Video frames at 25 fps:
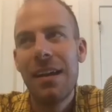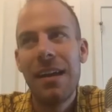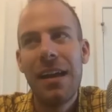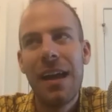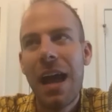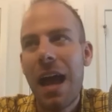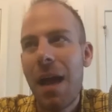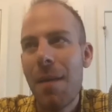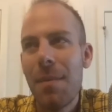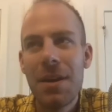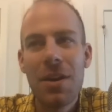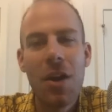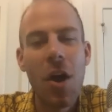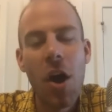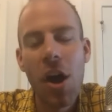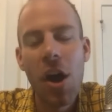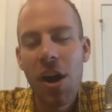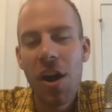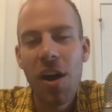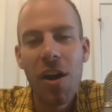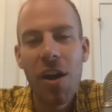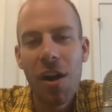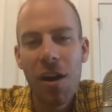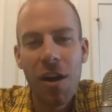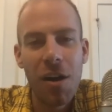I mean,
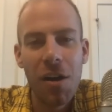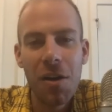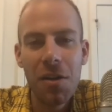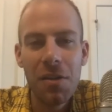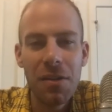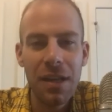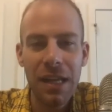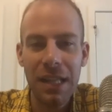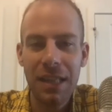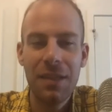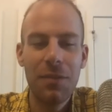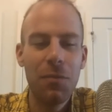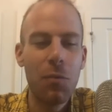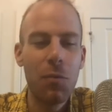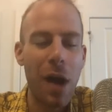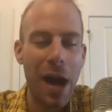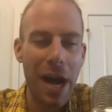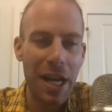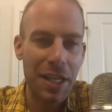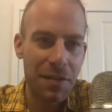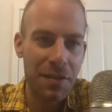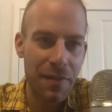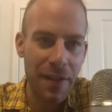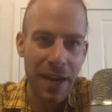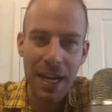all the
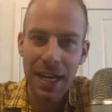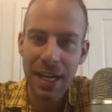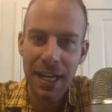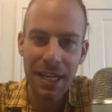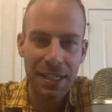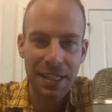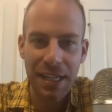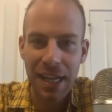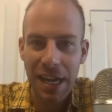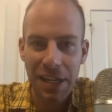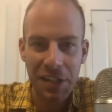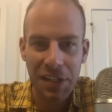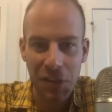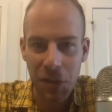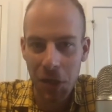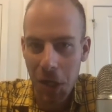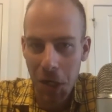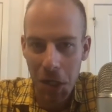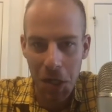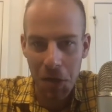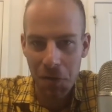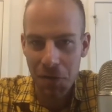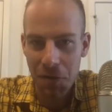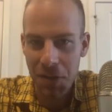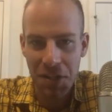wise Vegas guys are
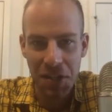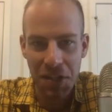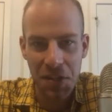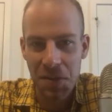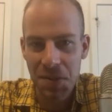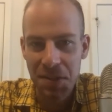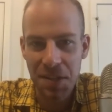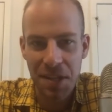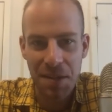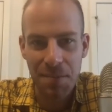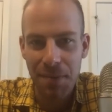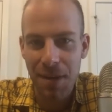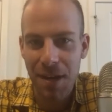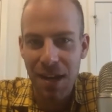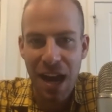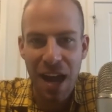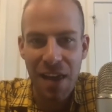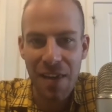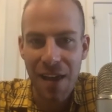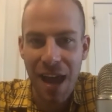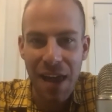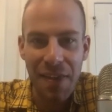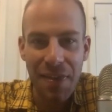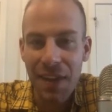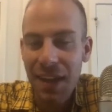all over Houston, but
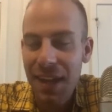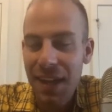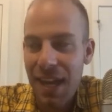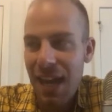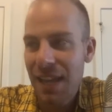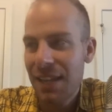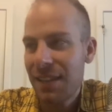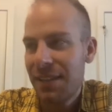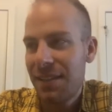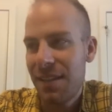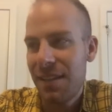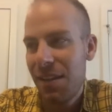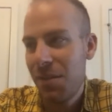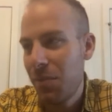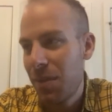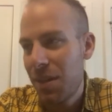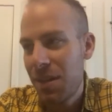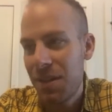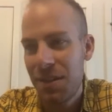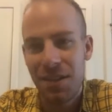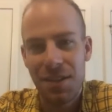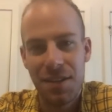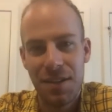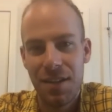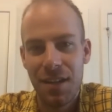I think Kansas City
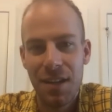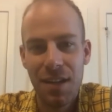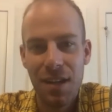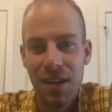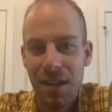wins